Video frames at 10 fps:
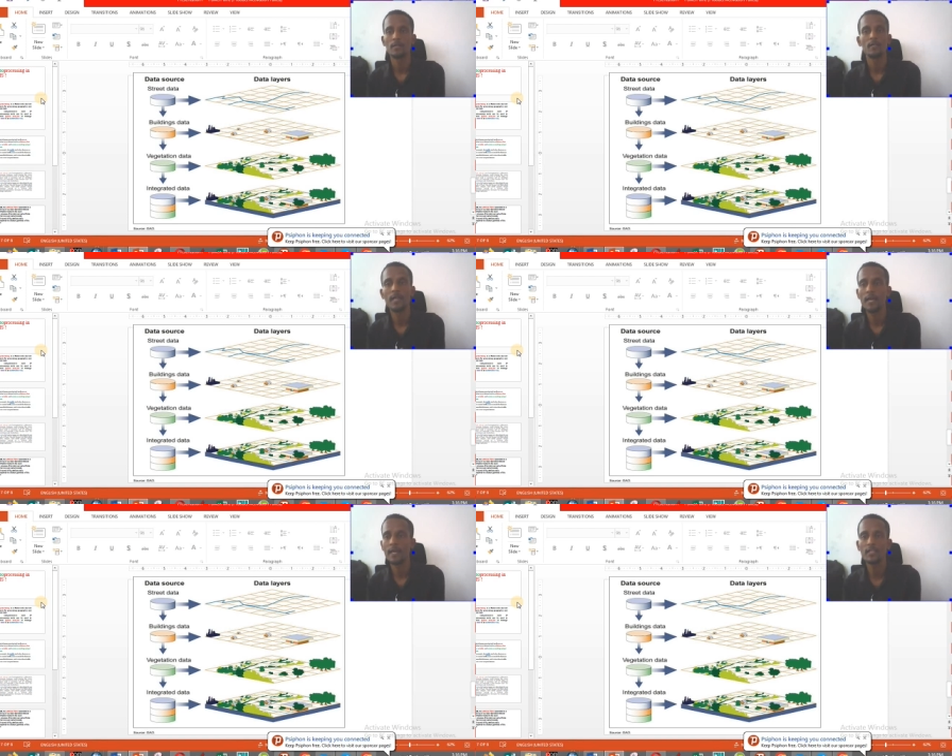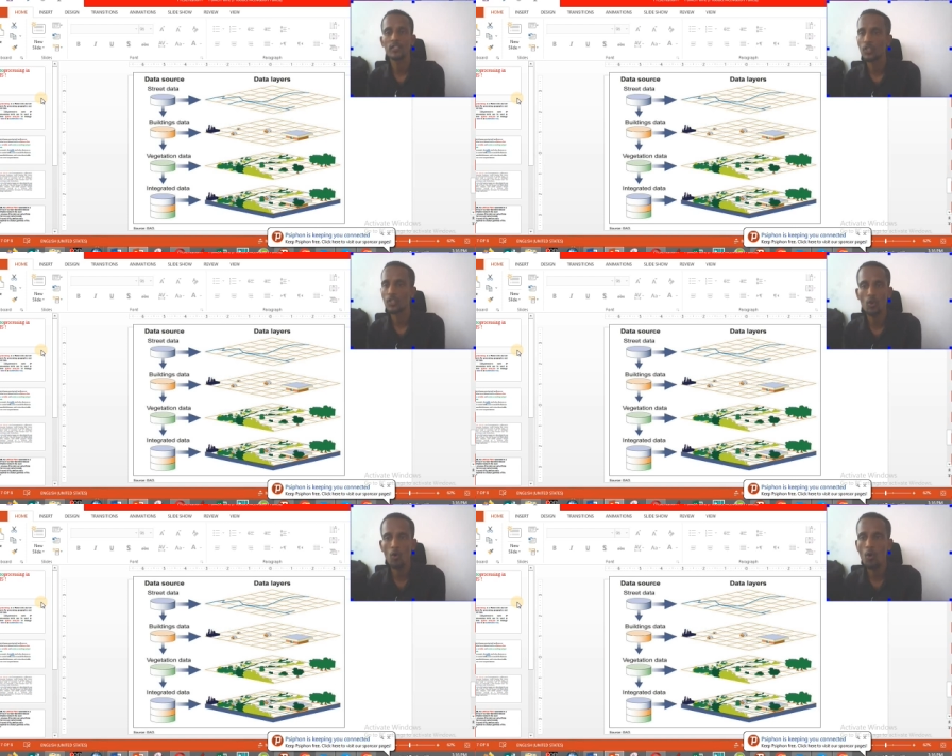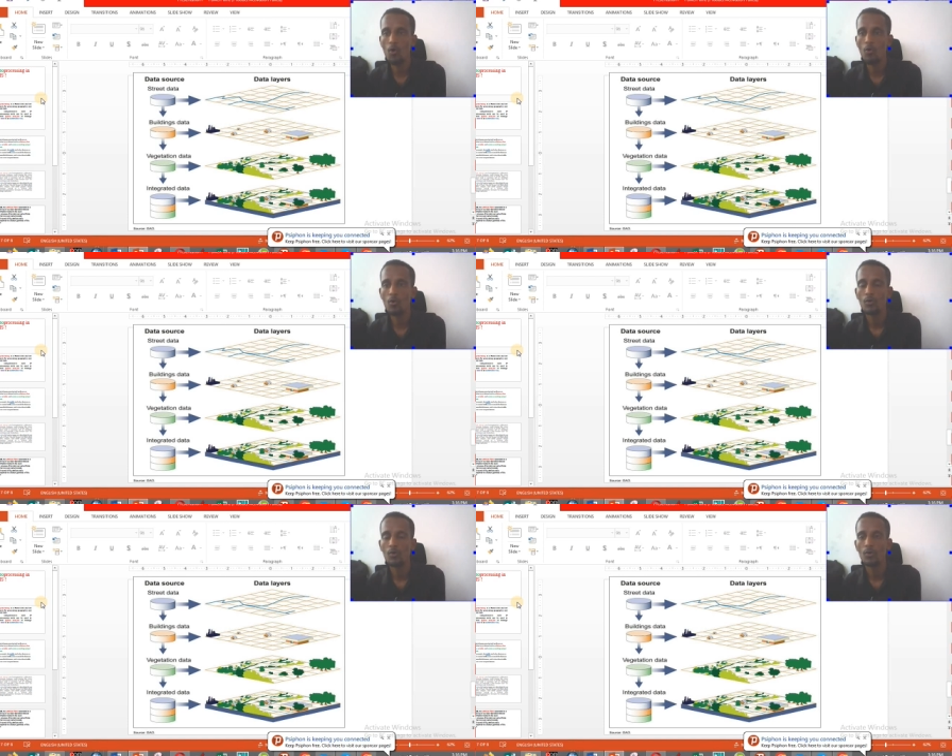there is no
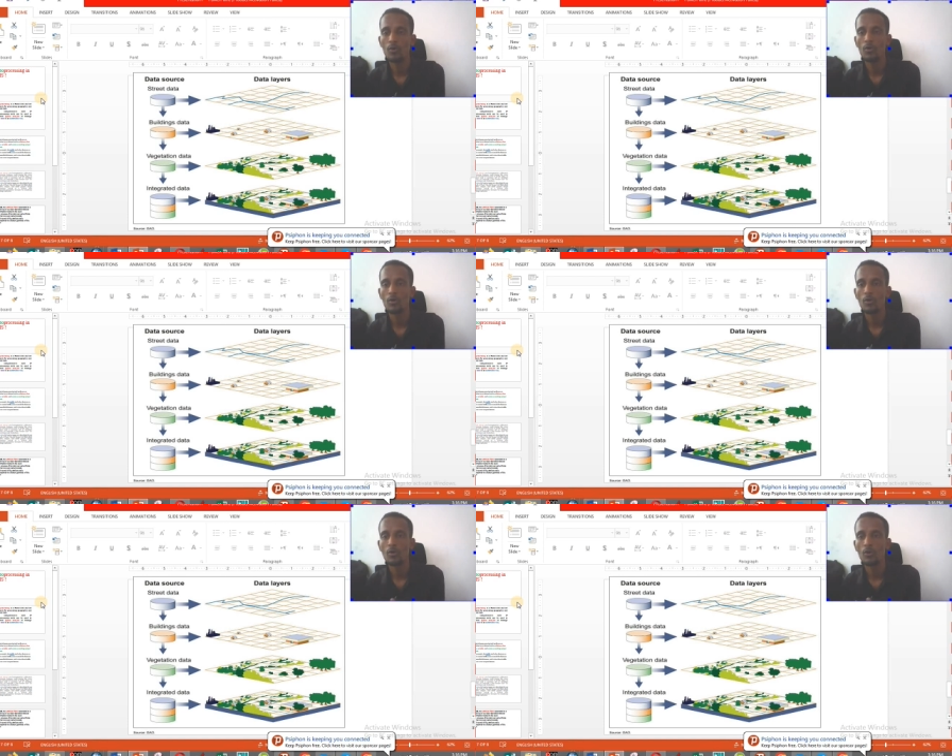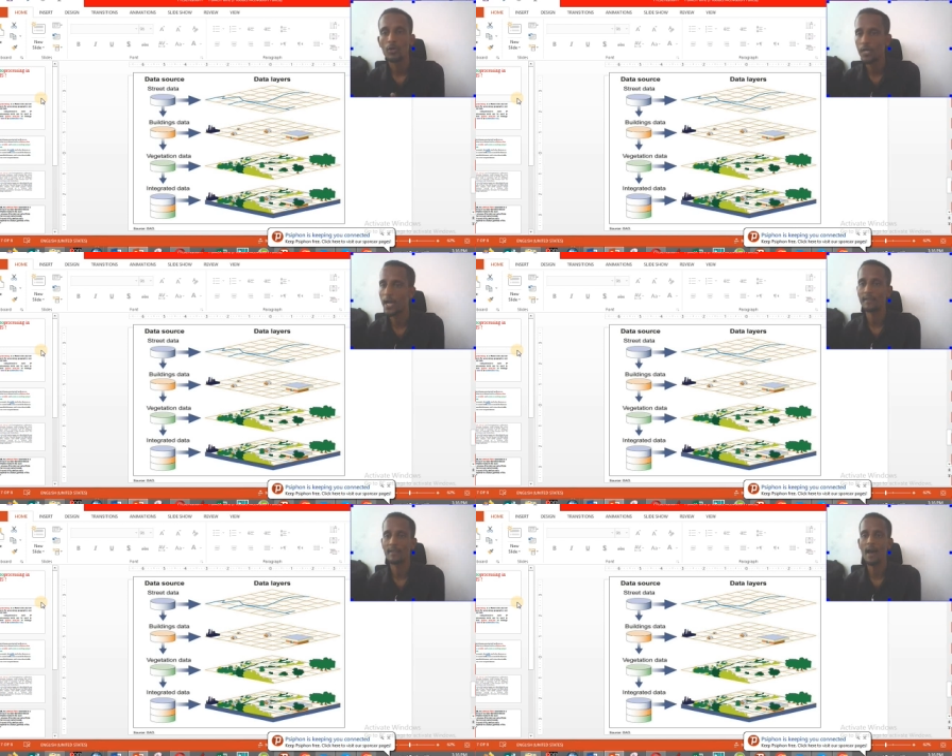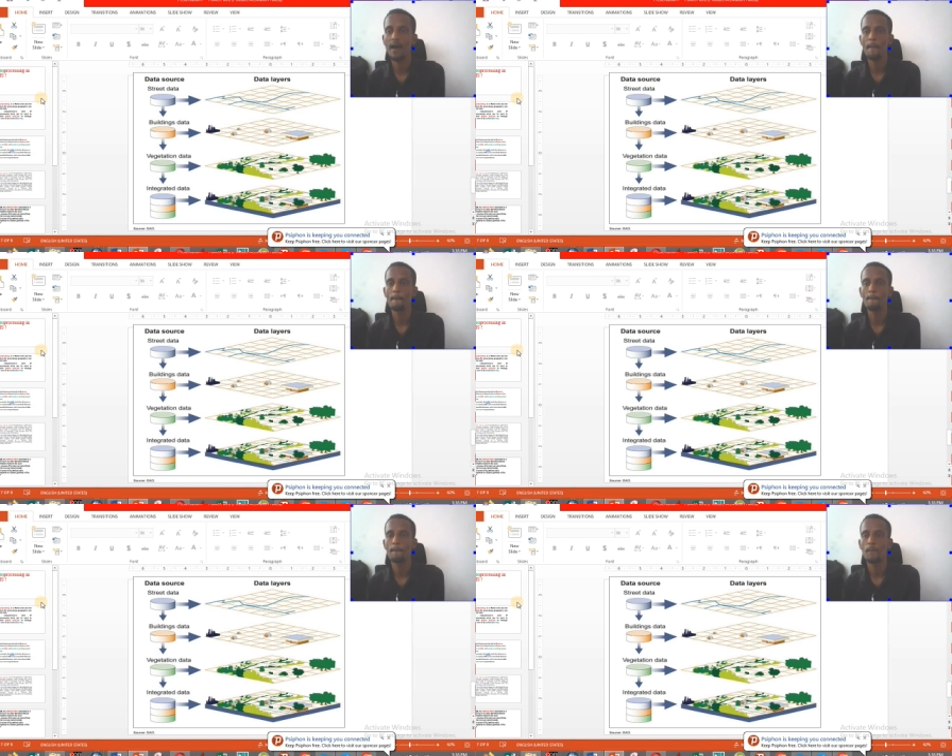data
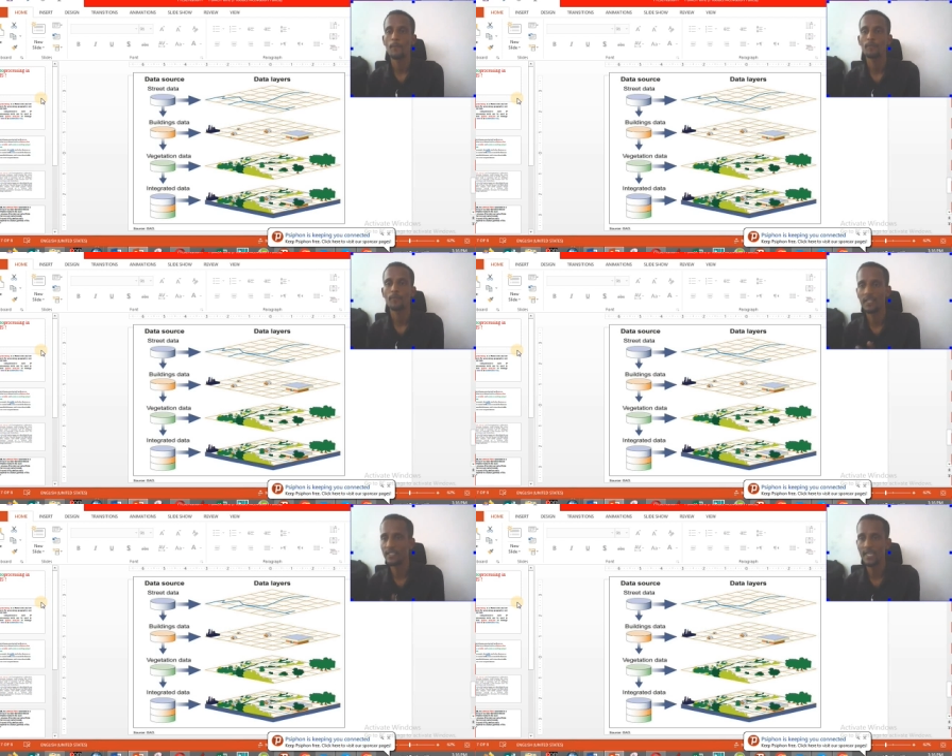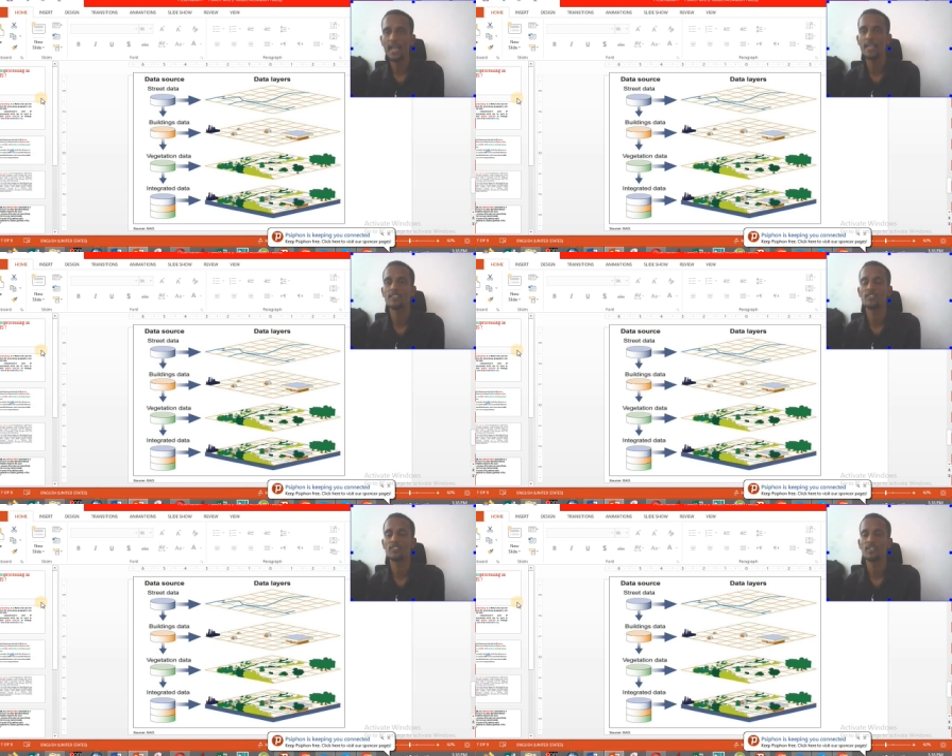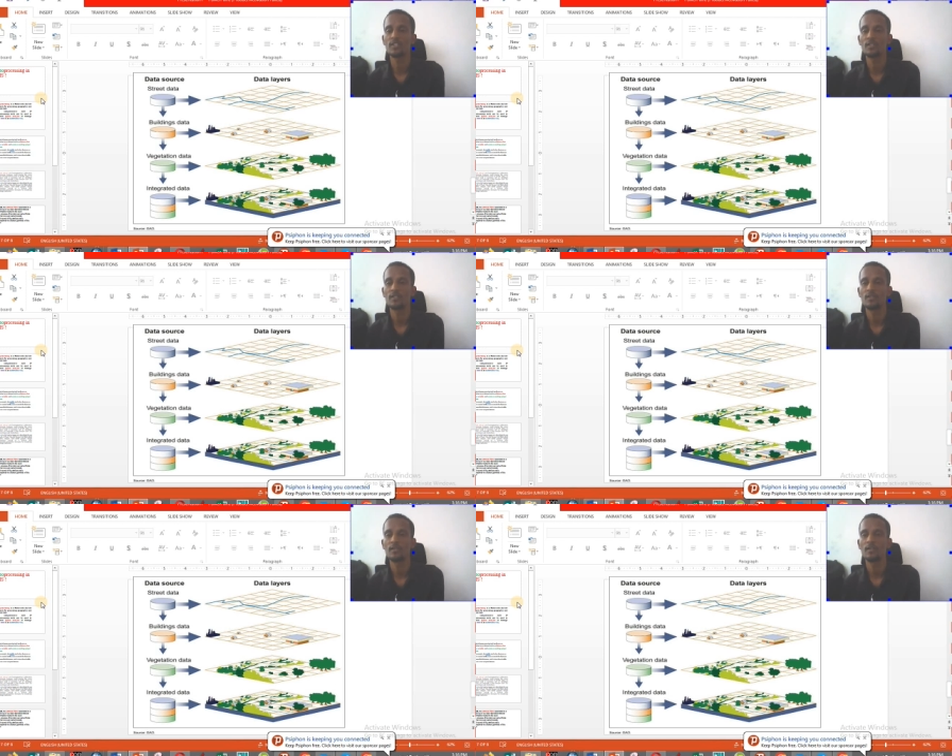in GIS.
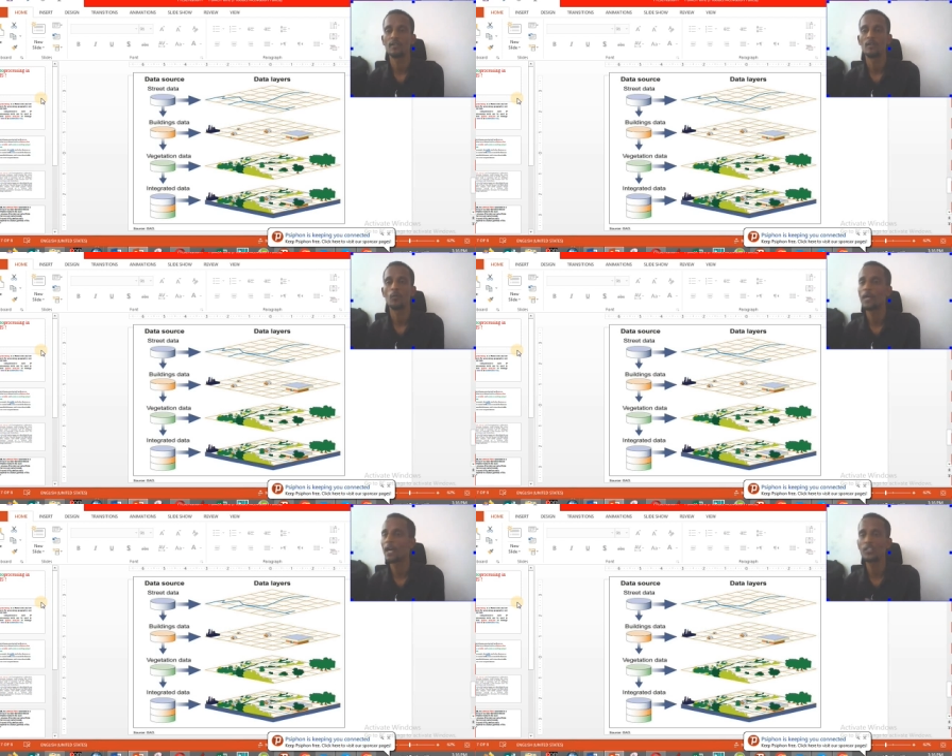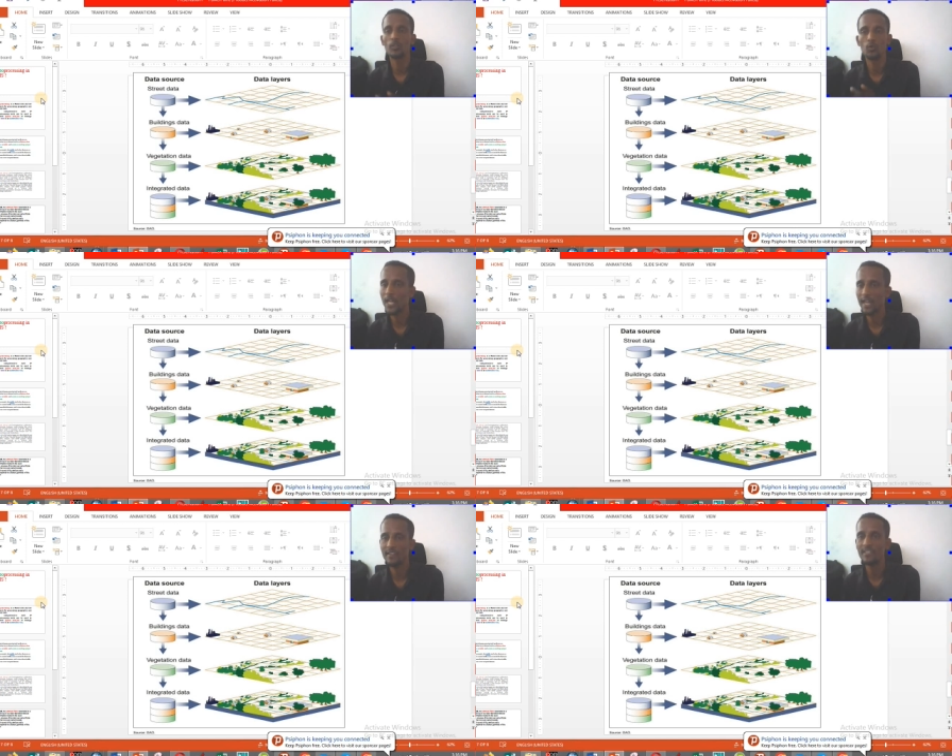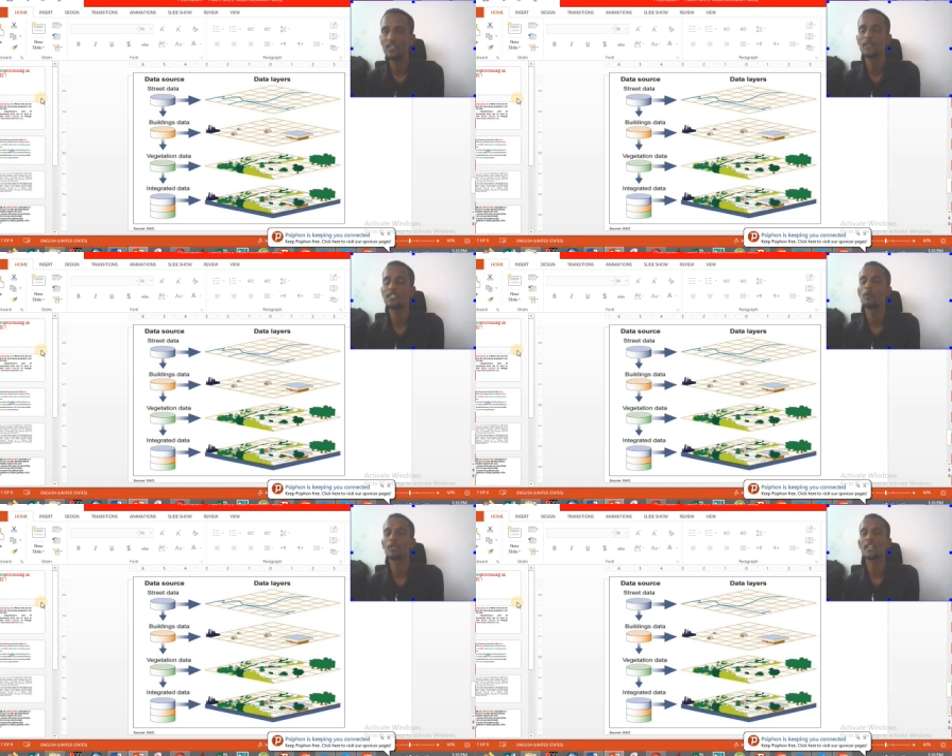We can't do nothing
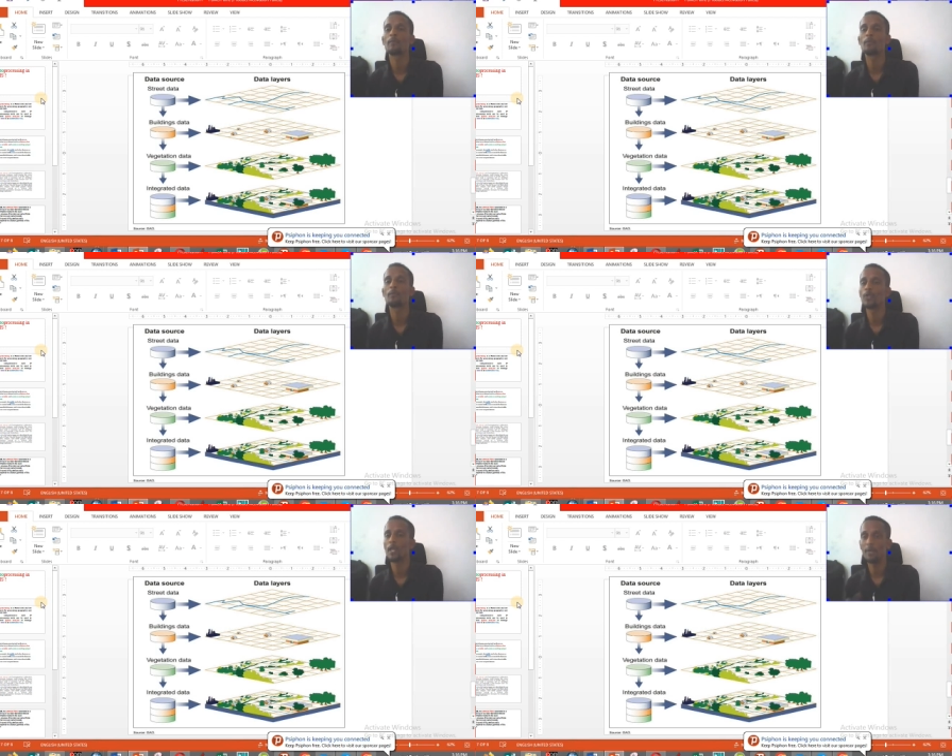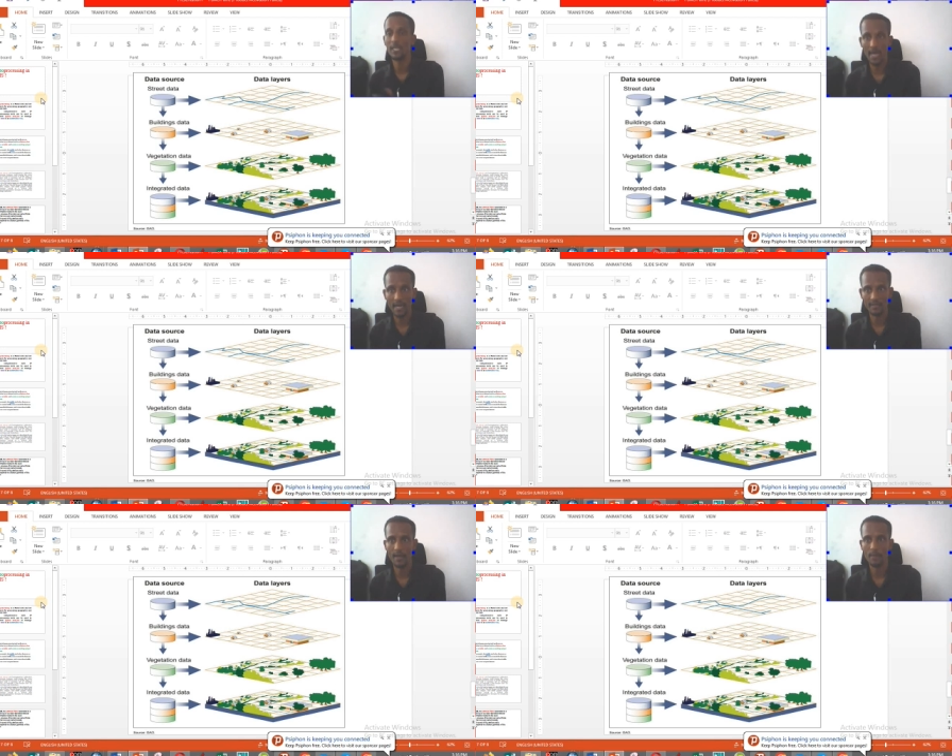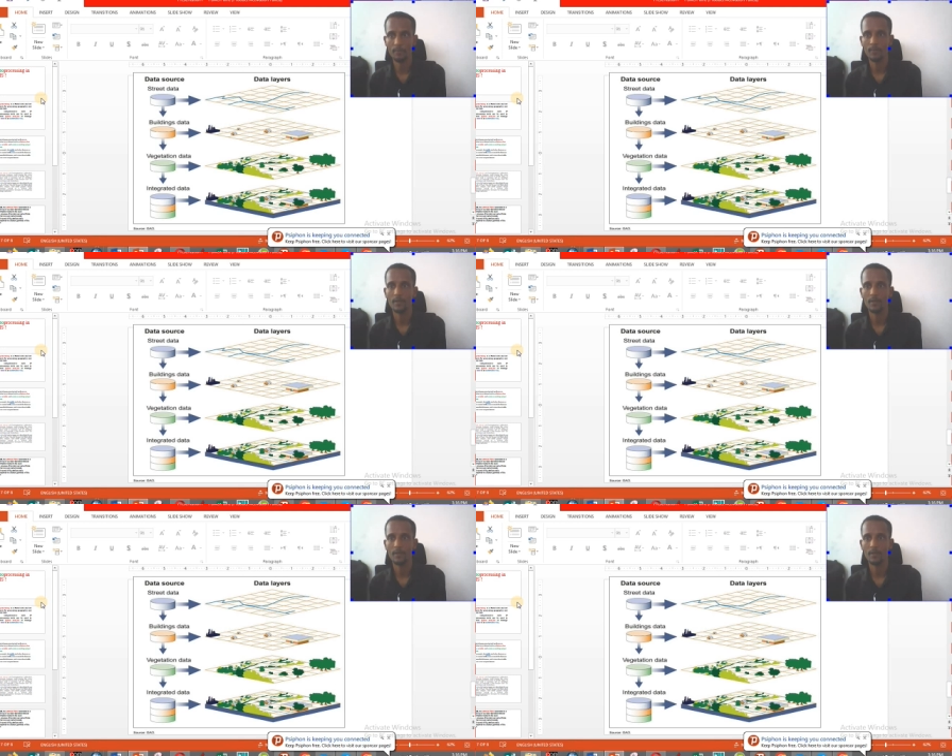without attribute table data.